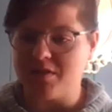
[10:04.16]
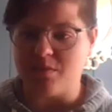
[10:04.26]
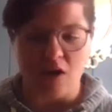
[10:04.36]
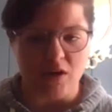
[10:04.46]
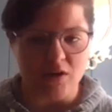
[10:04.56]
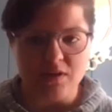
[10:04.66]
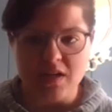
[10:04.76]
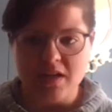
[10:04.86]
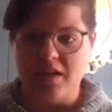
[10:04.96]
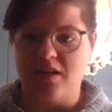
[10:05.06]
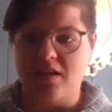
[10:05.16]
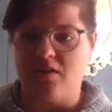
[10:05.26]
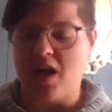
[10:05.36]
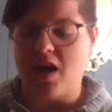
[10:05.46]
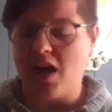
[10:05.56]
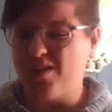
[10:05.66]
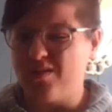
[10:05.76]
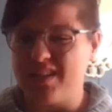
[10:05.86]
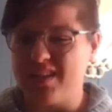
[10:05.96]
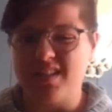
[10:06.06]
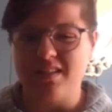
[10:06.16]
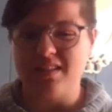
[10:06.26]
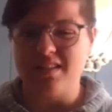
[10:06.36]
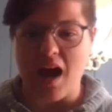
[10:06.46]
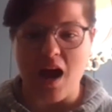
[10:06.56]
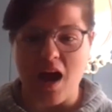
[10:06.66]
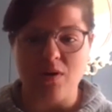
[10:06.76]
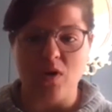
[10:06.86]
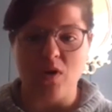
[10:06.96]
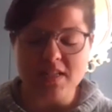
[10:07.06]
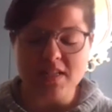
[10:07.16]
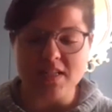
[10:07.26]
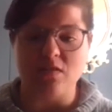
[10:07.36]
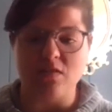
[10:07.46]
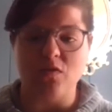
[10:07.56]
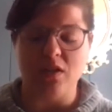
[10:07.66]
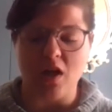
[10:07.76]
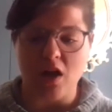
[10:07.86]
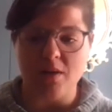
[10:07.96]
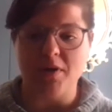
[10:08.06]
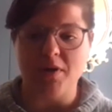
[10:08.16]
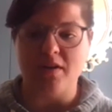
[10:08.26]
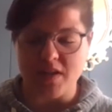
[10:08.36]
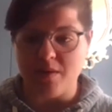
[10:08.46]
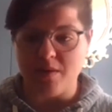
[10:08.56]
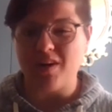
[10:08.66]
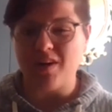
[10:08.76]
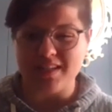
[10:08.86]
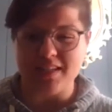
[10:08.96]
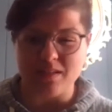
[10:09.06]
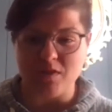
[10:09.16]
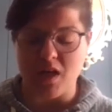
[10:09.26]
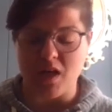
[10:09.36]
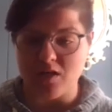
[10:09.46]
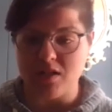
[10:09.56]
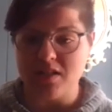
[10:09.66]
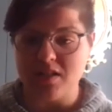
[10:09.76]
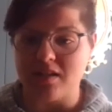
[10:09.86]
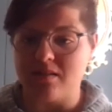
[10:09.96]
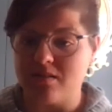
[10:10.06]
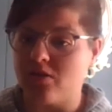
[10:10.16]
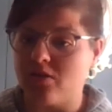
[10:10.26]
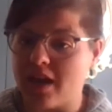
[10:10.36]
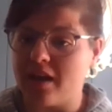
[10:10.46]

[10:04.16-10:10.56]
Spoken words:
tomorrow. You know, how it works is over a long period of time, we're going to see some changes, and they'll